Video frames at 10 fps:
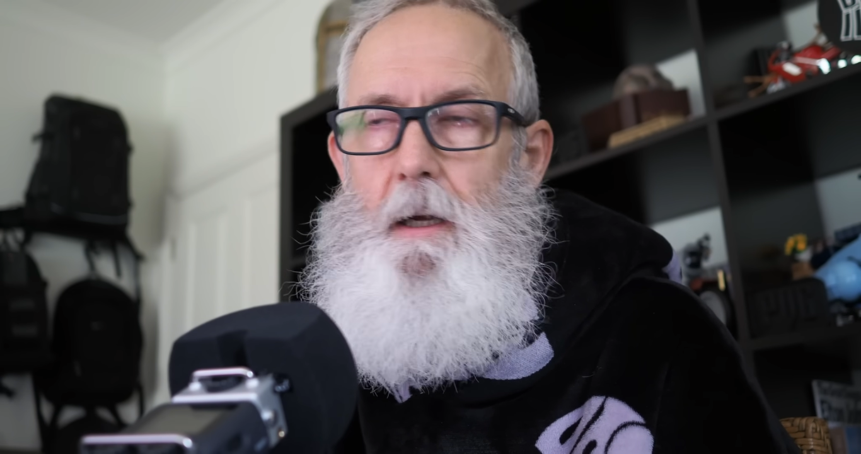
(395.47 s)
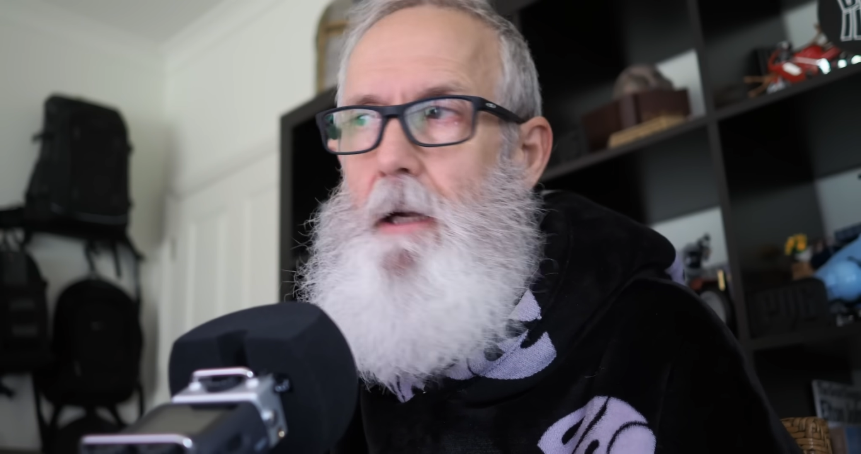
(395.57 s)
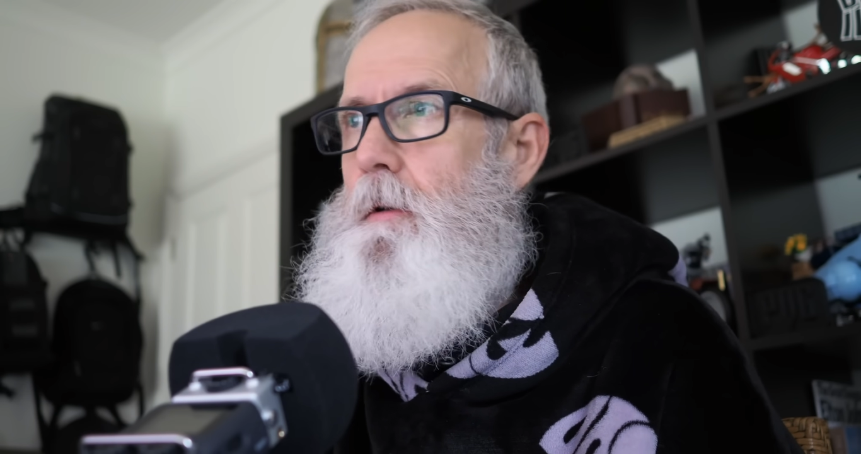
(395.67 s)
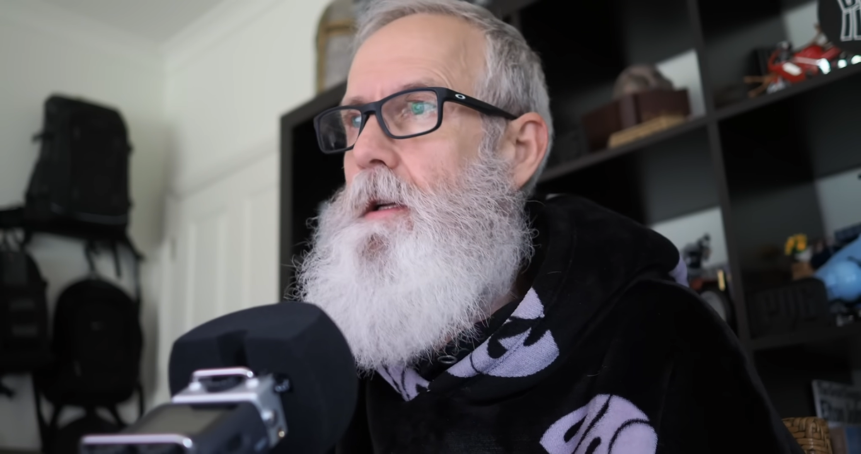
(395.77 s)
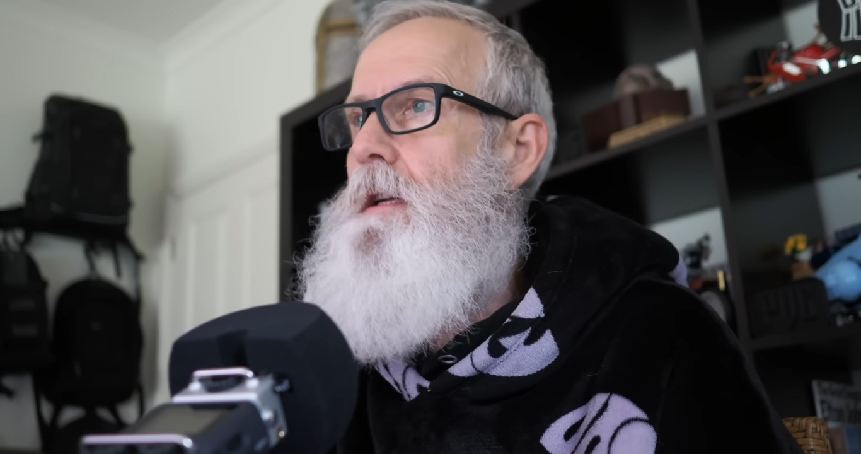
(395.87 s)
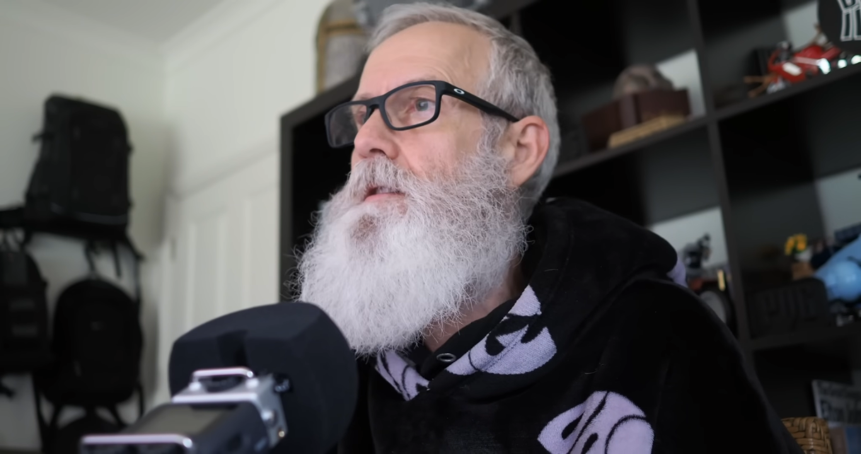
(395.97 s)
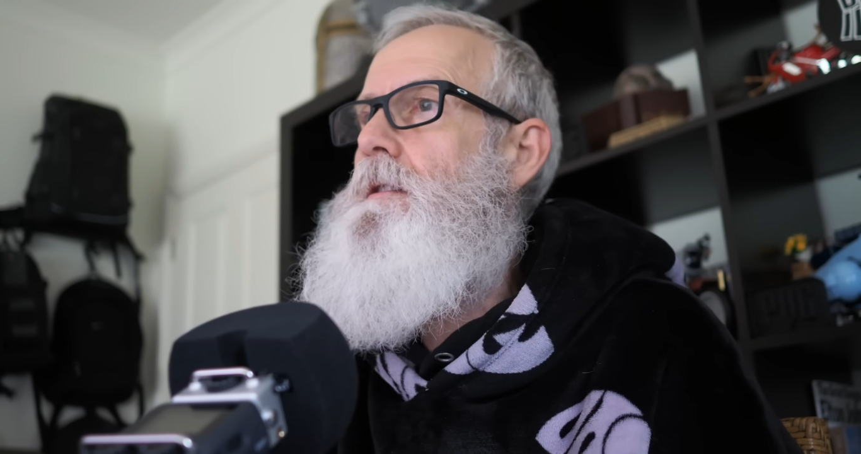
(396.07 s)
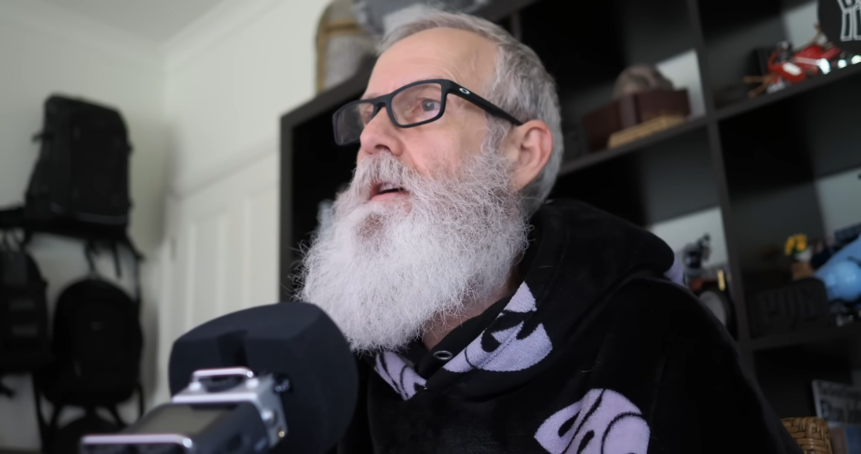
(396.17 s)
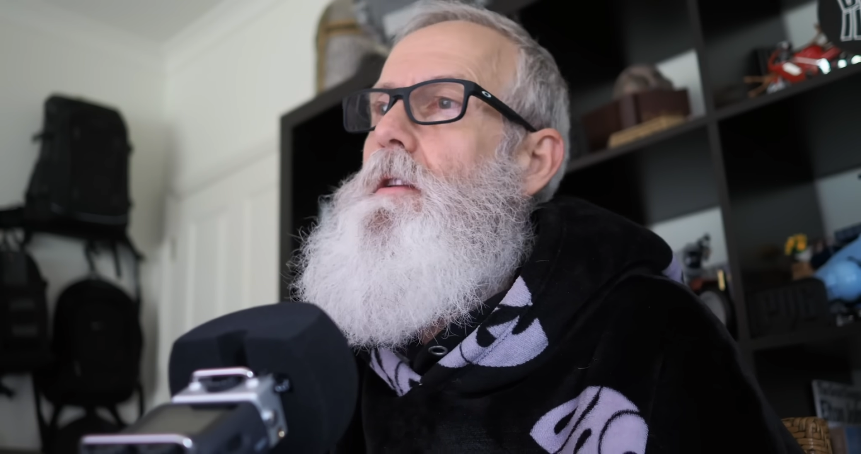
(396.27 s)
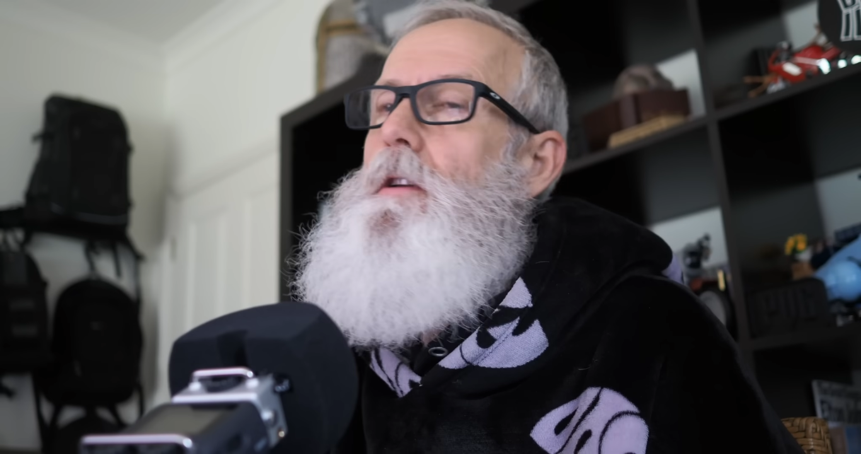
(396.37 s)
ABS.
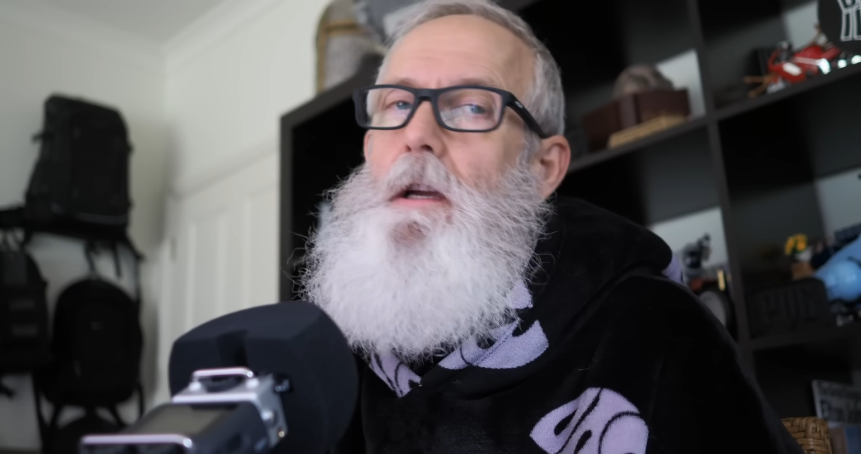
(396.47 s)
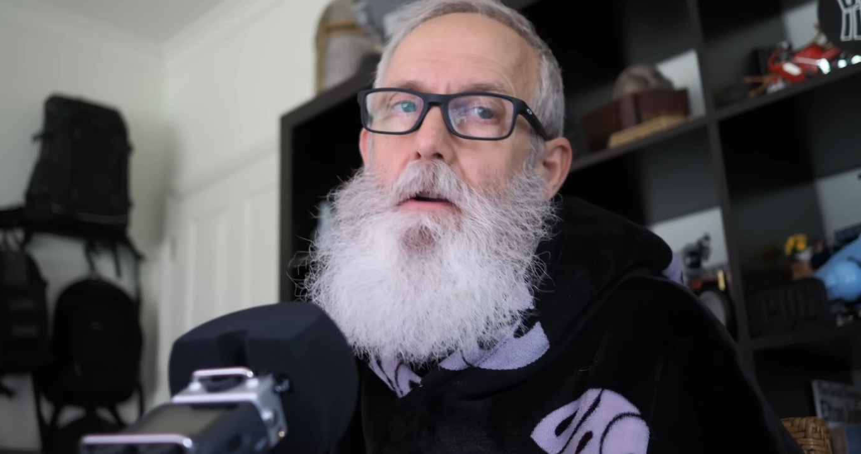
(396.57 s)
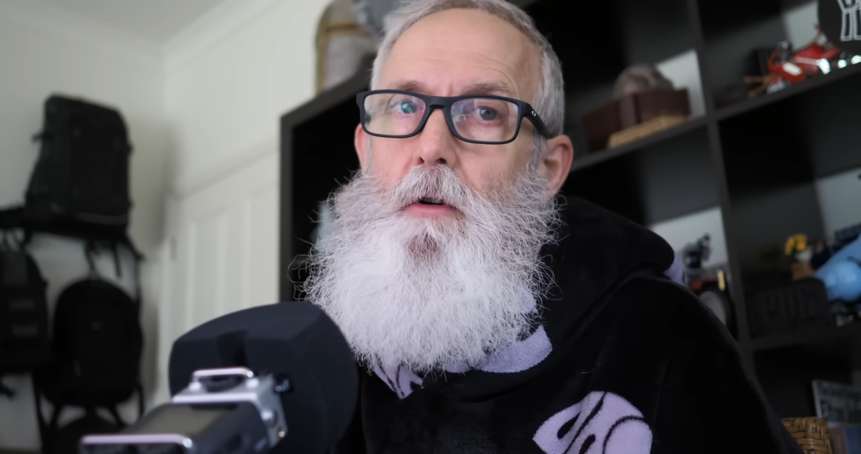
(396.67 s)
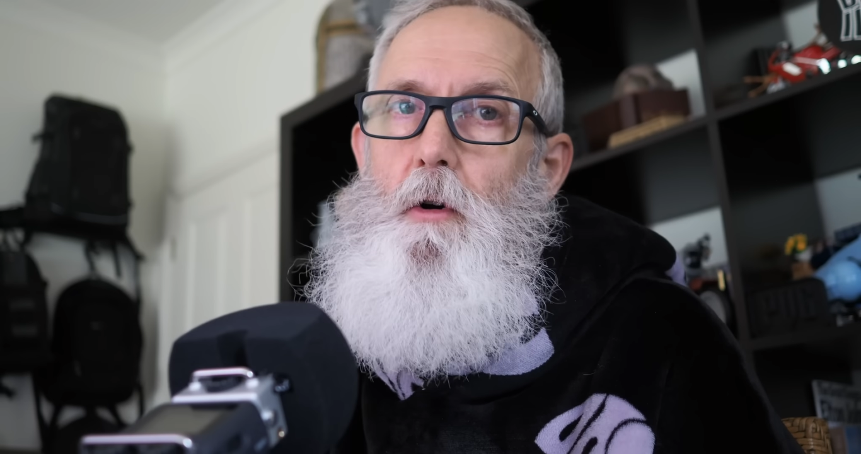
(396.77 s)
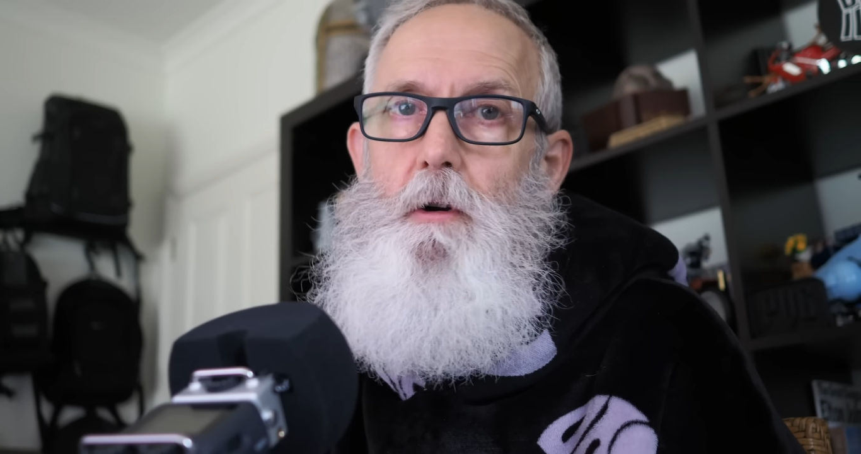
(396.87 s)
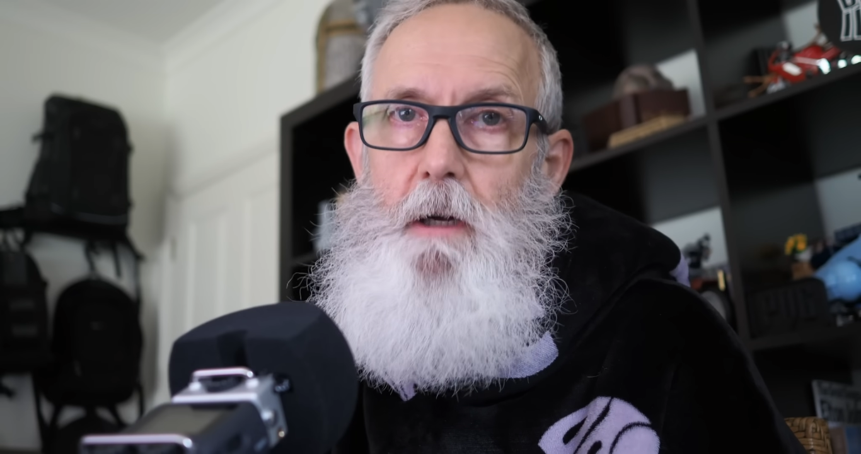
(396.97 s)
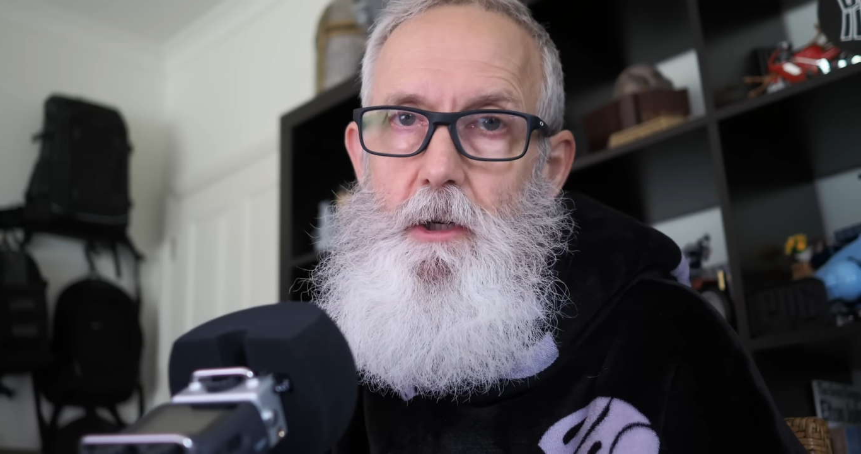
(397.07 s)
You get cornering